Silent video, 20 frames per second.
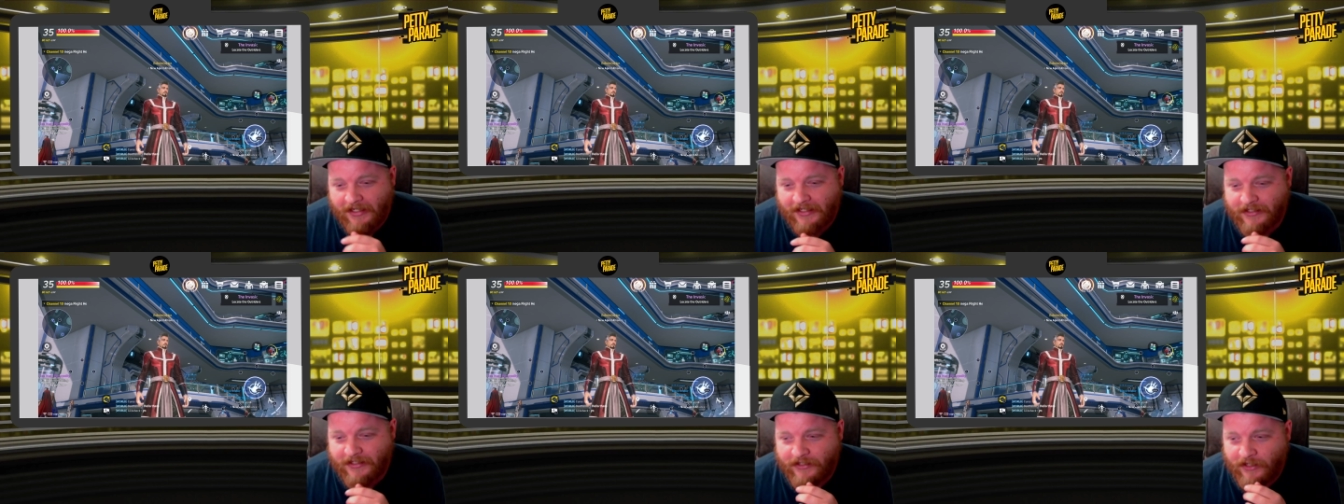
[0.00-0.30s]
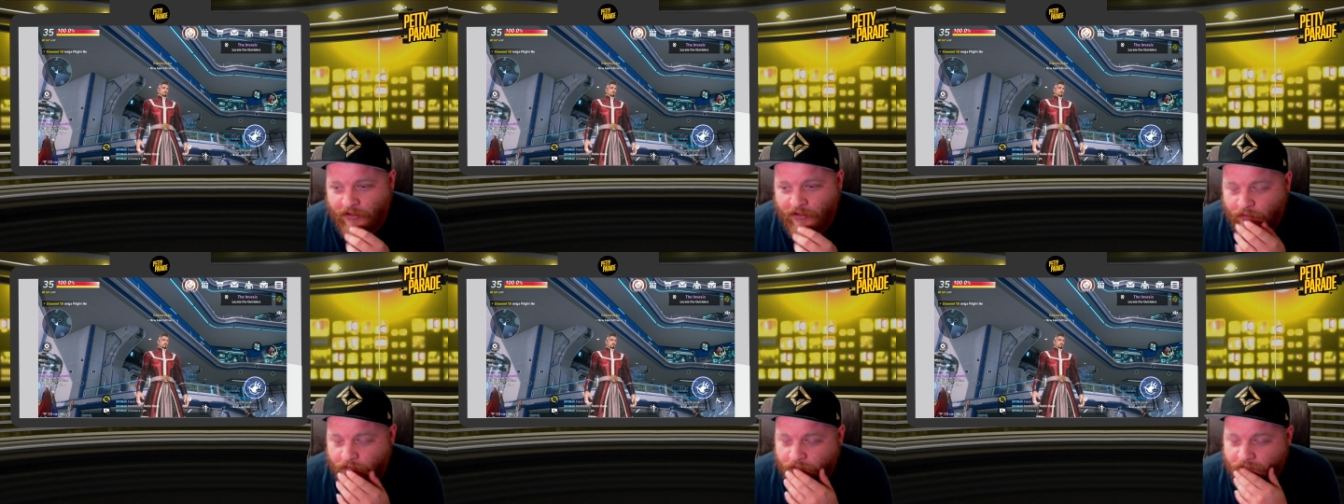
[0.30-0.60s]

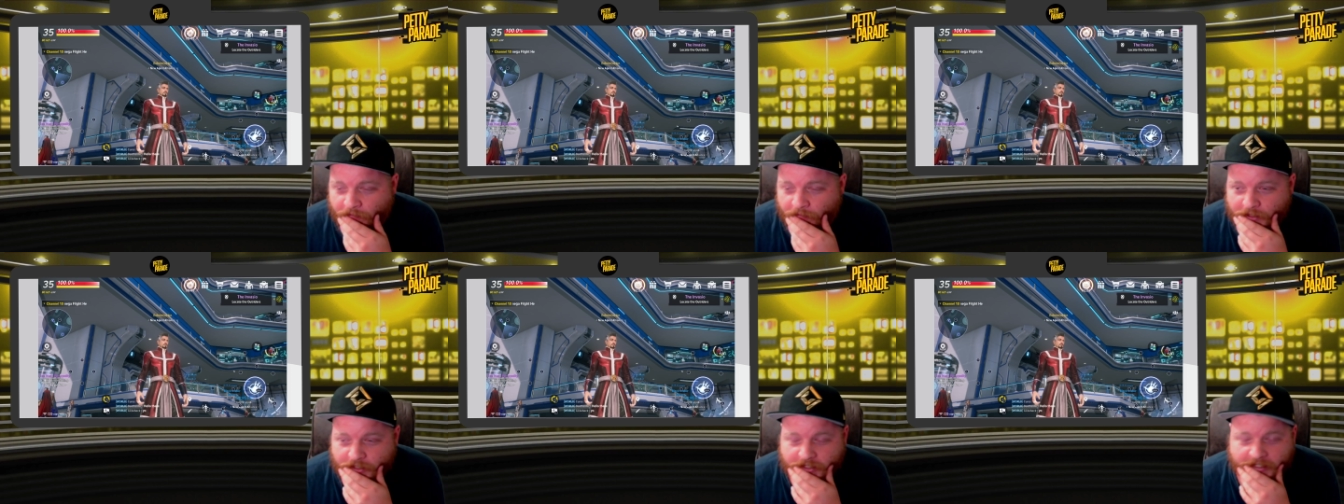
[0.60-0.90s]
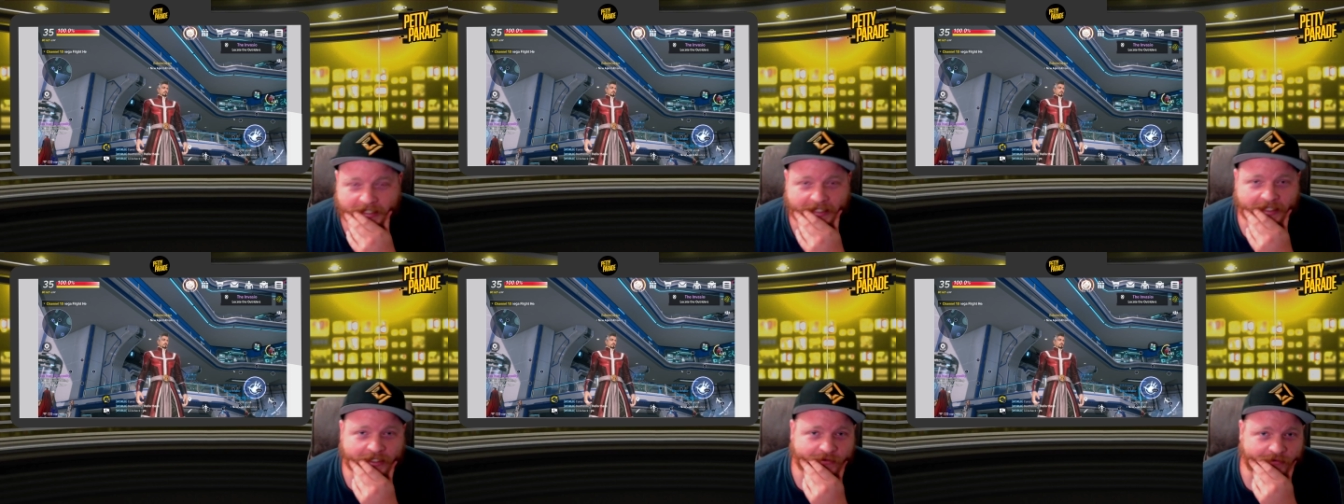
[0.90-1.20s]
So, first
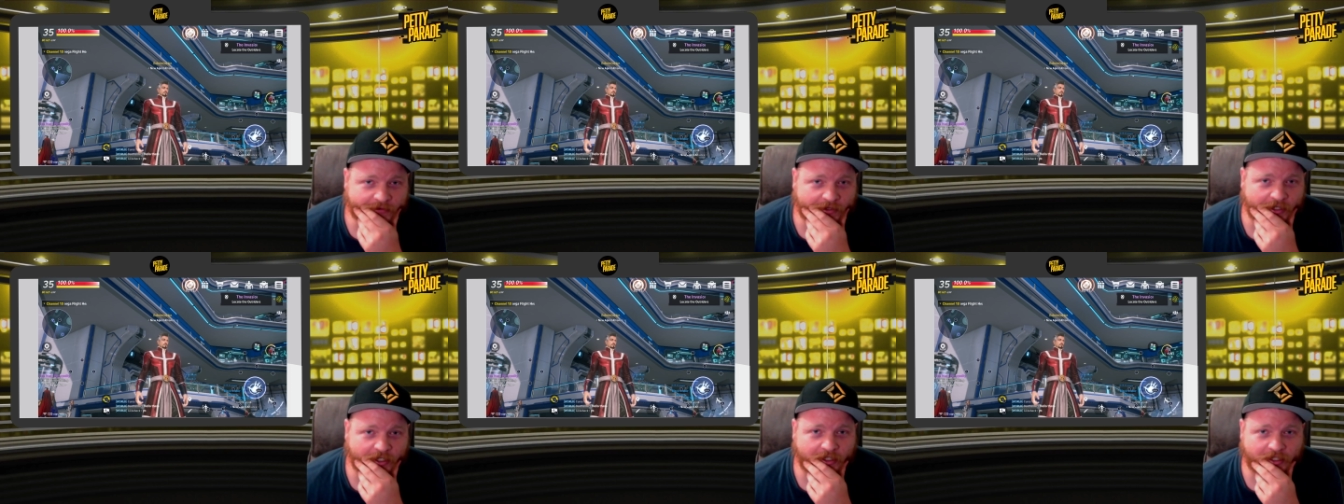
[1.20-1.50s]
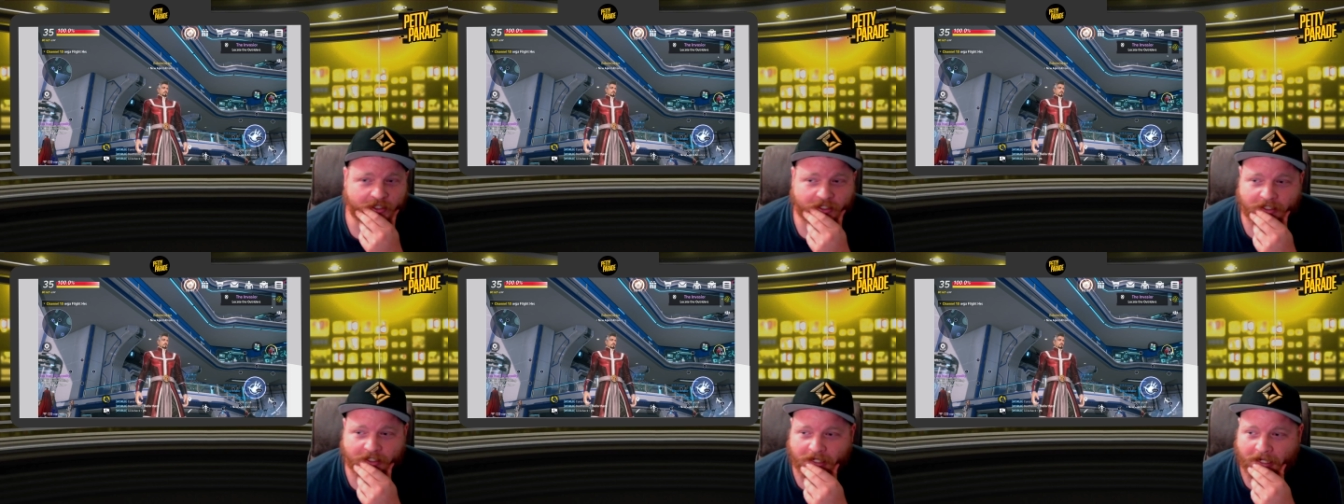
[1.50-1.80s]
things first,